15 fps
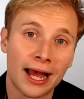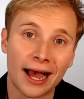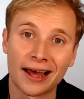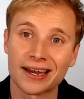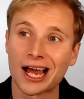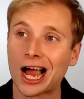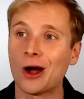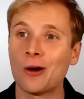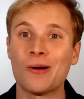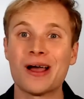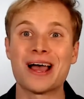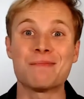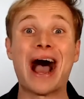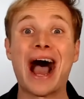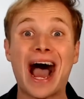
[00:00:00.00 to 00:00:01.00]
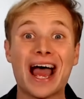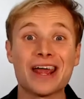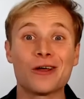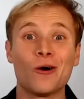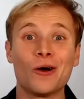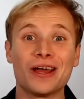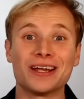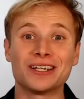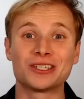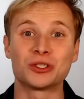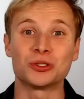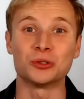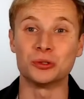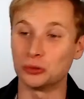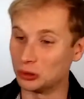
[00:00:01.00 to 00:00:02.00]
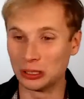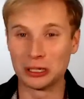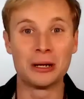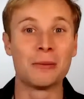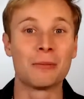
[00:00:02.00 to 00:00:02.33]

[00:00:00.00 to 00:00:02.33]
and how I got into